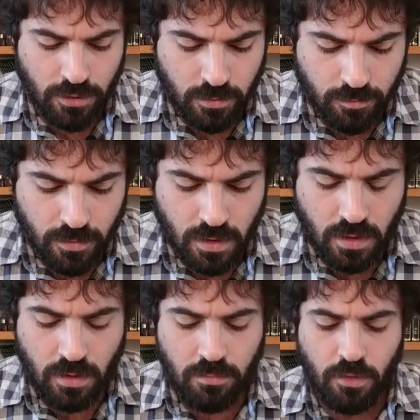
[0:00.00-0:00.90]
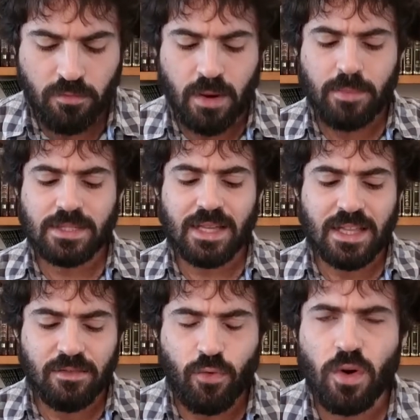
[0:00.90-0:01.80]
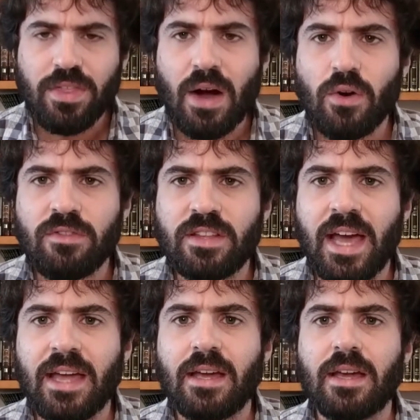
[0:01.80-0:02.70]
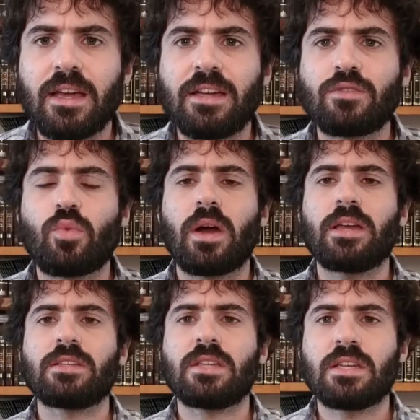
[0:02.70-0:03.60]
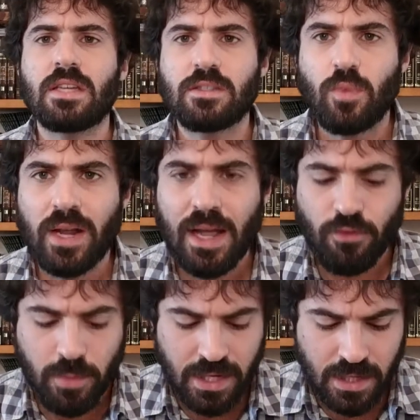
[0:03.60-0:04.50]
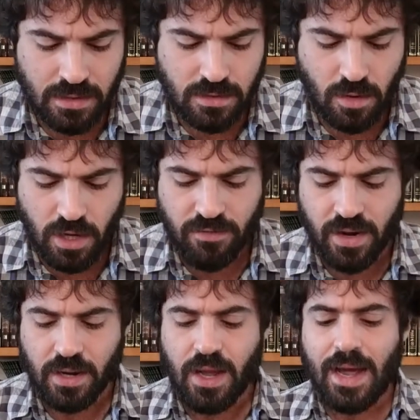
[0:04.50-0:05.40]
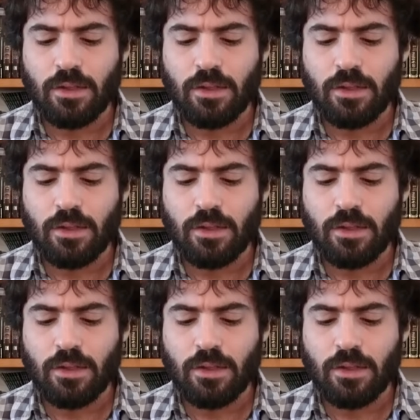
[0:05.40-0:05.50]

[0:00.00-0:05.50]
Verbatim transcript: Adam. But Papa said that the fourth hour of the day is what is is when everybody eats. Okay, fine.